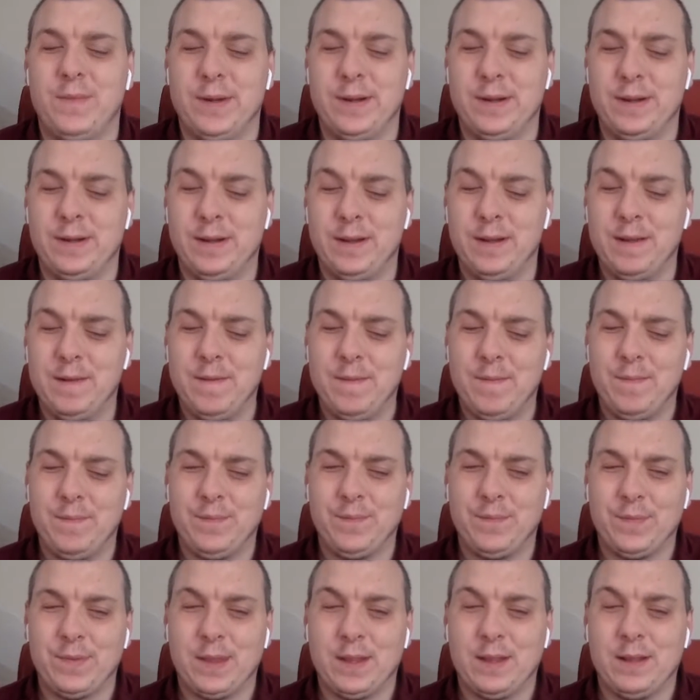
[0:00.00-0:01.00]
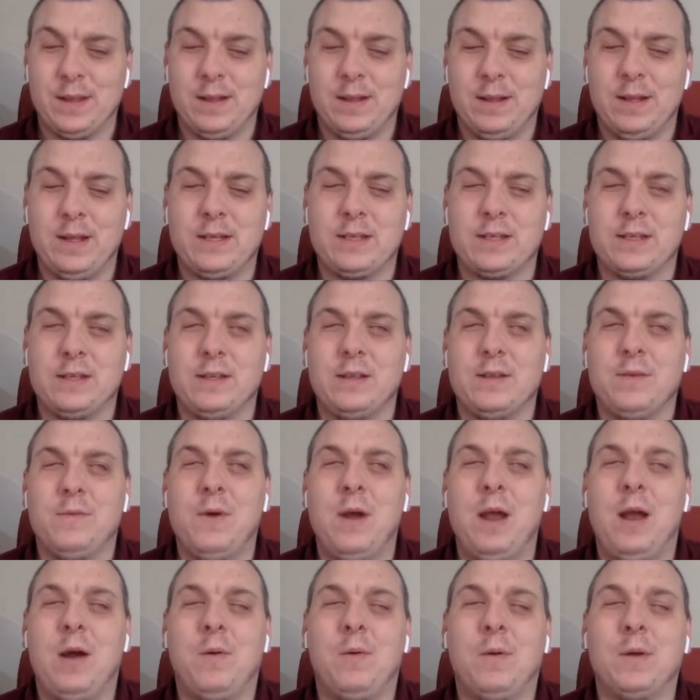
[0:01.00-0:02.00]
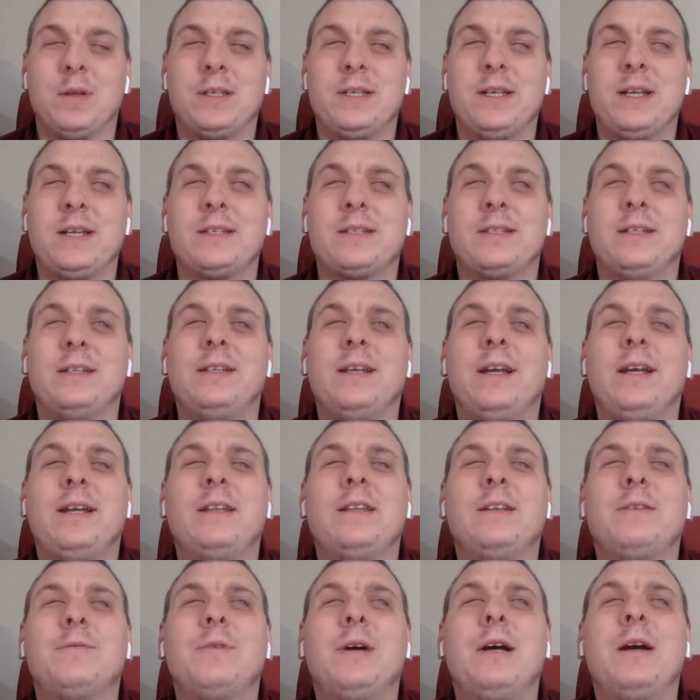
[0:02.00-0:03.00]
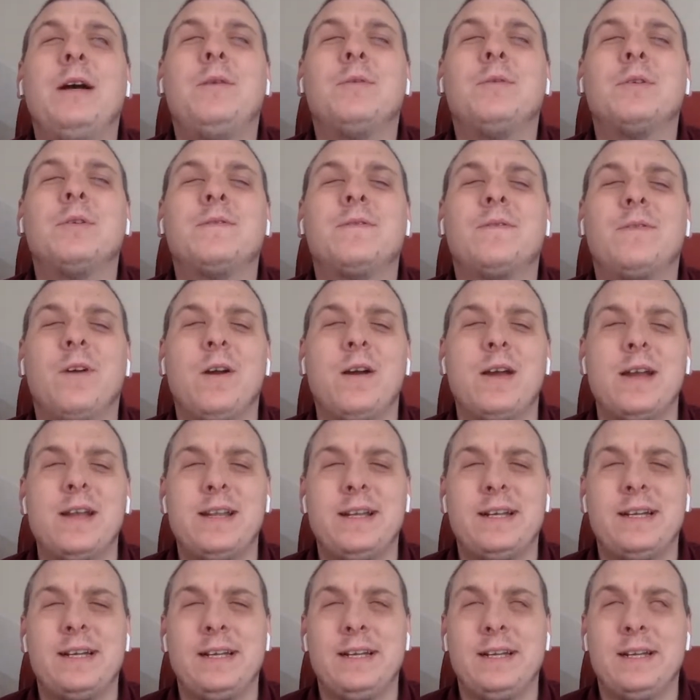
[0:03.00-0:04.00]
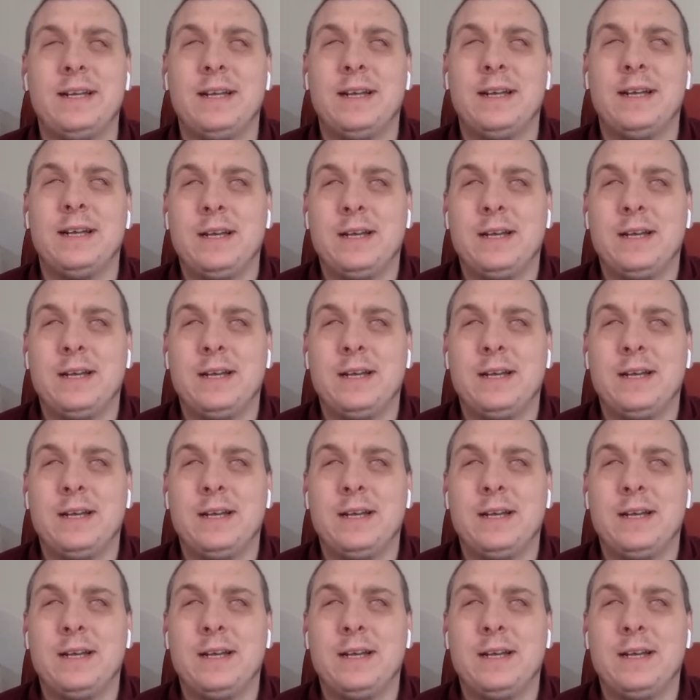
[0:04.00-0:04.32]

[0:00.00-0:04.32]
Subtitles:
And listen, the way I was yesterday and the way I was Friday,